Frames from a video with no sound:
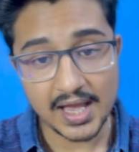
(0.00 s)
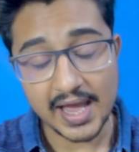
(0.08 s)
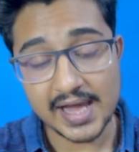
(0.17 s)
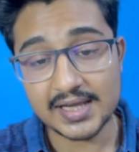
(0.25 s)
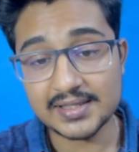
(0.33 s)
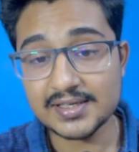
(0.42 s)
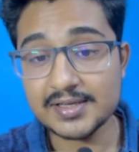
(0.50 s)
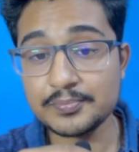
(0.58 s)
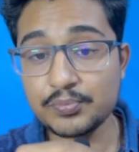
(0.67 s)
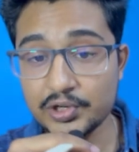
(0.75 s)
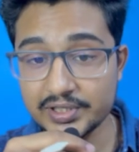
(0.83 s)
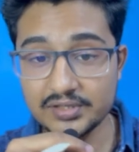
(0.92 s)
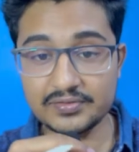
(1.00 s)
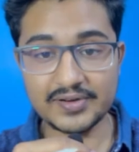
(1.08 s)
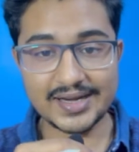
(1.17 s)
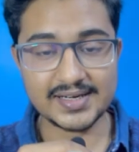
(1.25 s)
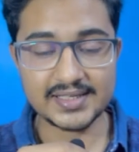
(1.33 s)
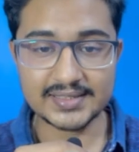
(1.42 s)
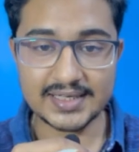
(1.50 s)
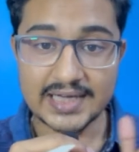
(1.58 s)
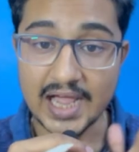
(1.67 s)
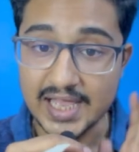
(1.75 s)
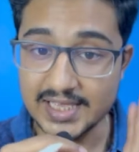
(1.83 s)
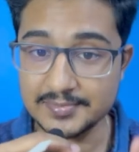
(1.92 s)
another important finding that
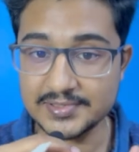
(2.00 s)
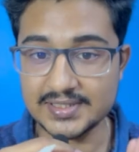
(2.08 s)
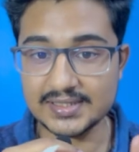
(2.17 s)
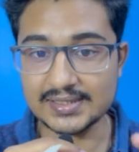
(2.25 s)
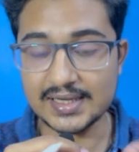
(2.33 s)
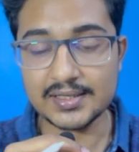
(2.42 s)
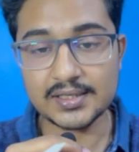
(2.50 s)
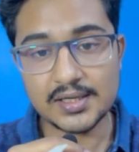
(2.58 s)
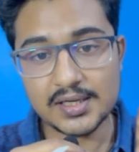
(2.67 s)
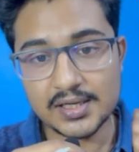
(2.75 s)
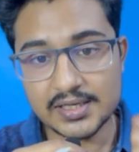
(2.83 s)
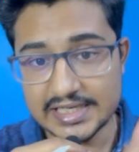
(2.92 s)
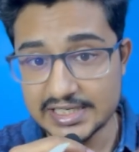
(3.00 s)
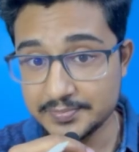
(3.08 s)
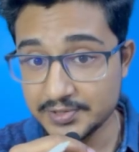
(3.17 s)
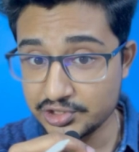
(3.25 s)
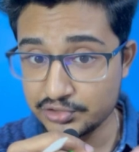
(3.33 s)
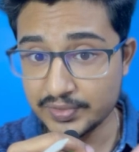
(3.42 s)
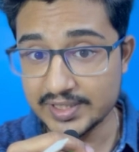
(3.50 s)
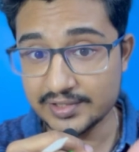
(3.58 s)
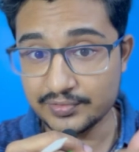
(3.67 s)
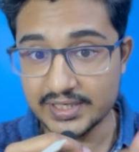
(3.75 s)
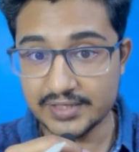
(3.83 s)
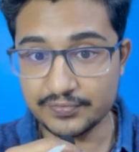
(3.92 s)
i have seen that NEET pg
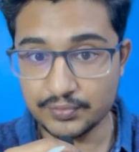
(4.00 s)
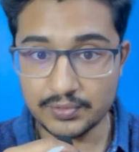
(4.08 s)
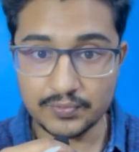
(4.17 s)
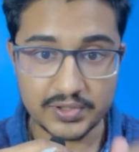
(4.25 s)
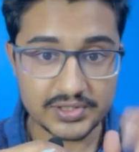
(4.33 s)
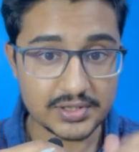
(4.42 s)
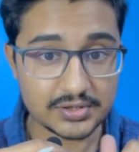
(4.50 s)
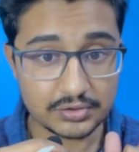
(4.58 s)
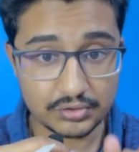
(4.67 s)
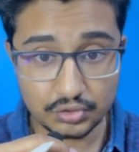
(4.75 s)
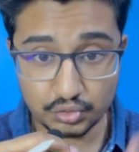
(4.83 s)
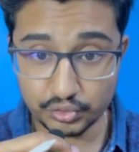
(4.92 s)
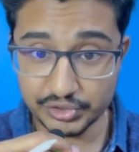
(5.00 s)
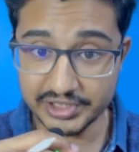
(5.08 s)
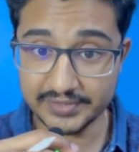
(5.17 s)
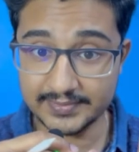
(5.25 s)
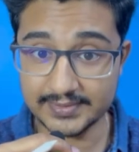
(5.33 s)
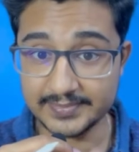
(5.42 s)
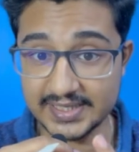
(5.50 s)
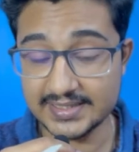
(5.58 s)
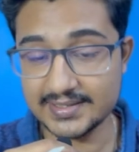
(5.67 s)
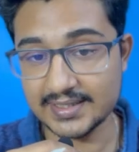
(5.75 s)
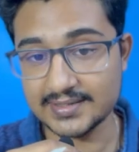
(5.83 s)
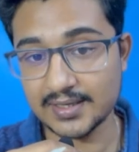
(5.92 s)
2024 was two shift
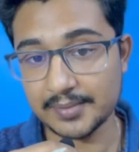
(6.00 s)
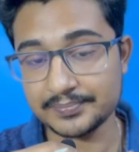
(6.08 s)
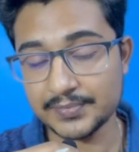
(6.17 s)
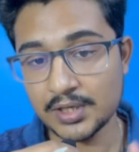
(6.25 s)
based exam